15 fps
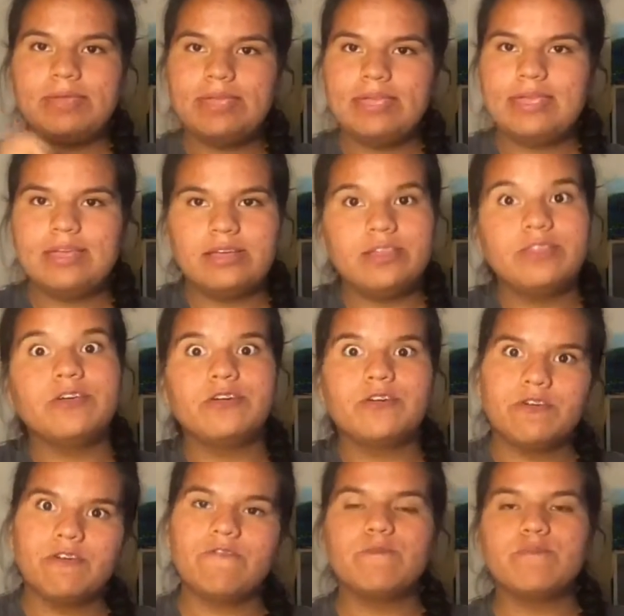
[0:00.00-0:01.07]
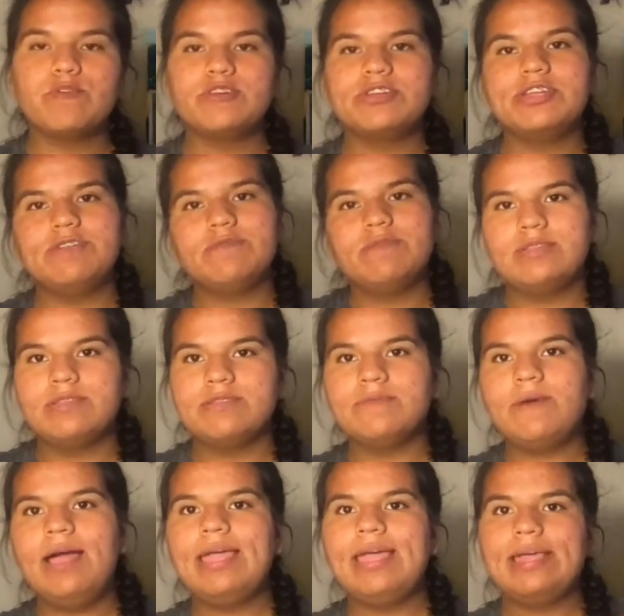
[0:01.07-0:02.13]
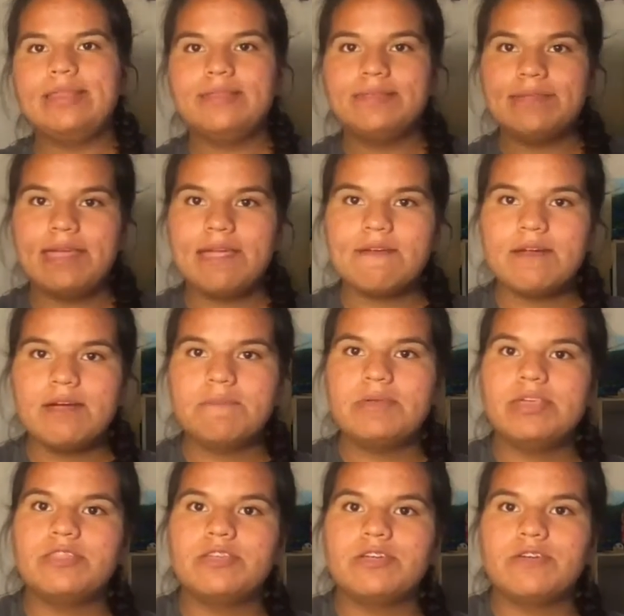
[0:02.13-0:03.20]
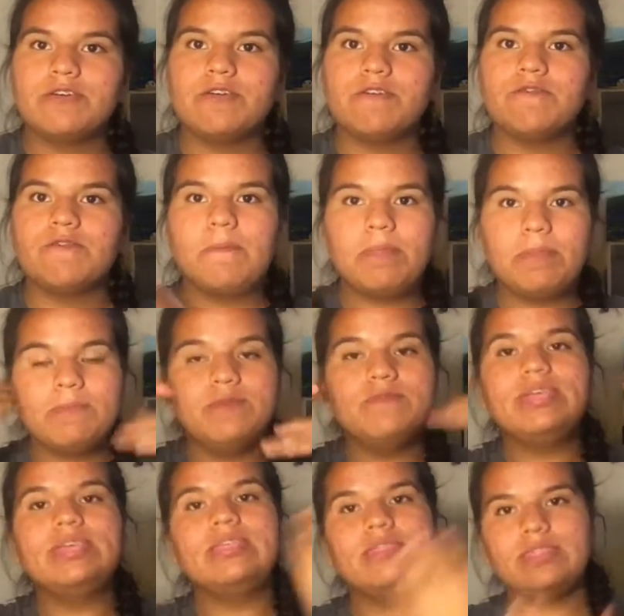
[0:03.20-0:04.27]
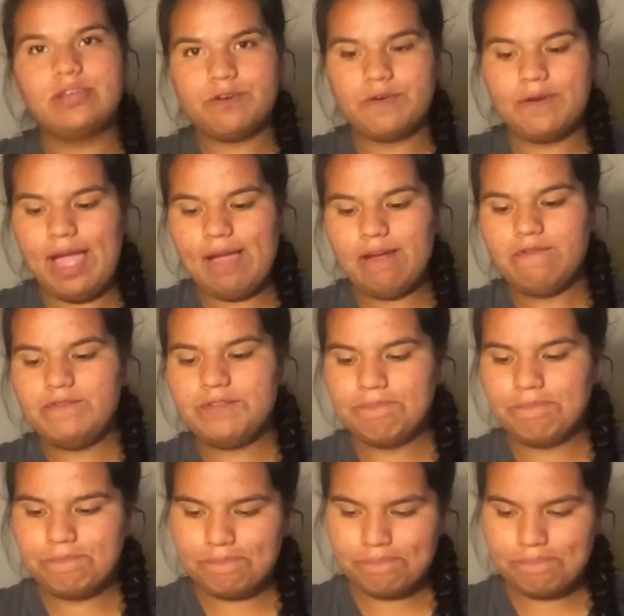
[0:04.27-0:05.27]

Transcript: being the girl from 13 Reasons Why, and Sarah being the girl from the movie The Craft.